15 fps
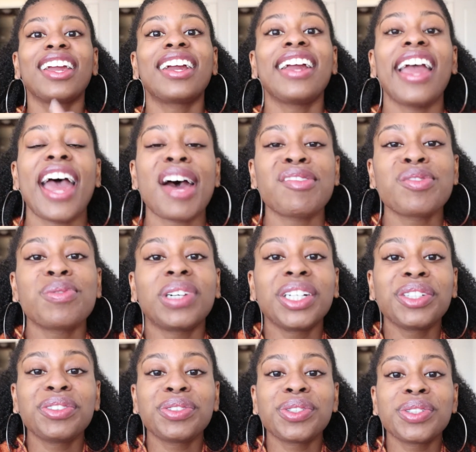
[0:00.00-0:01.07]
Have a
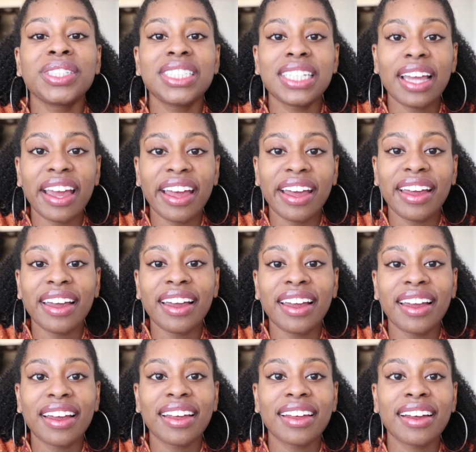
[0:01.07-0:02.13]
wonderful
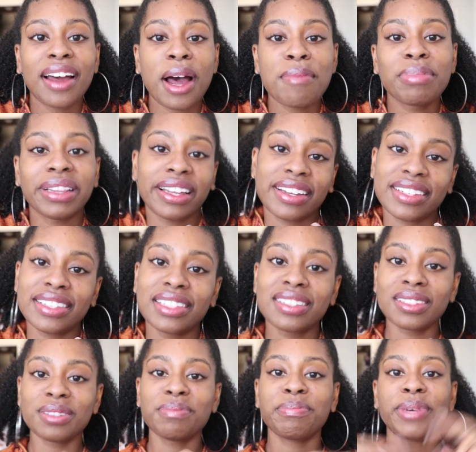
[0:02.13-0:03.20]
day. God
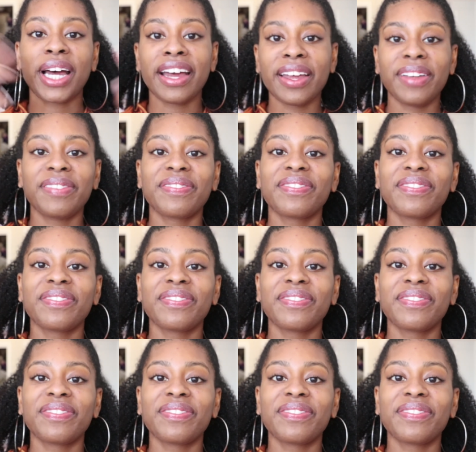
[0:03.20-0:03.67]
bless. Bye.